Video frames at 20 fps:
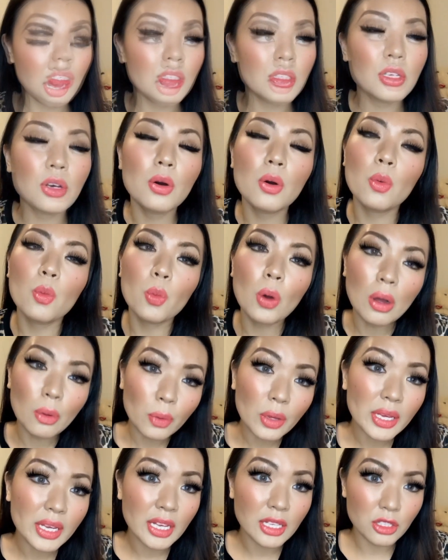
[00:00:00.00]
So what
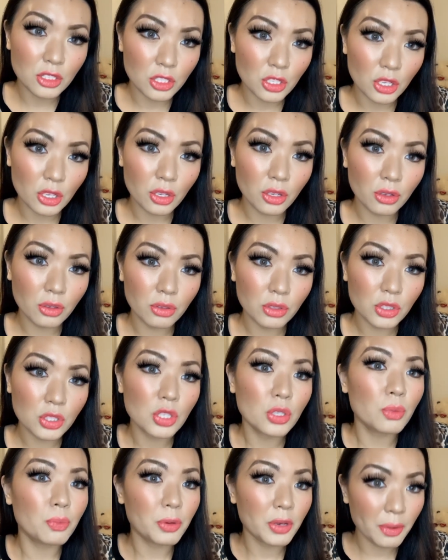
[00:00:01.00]
we can do
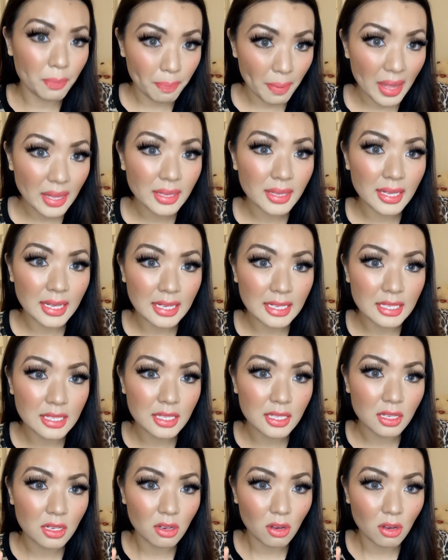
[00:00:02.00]
to prevent these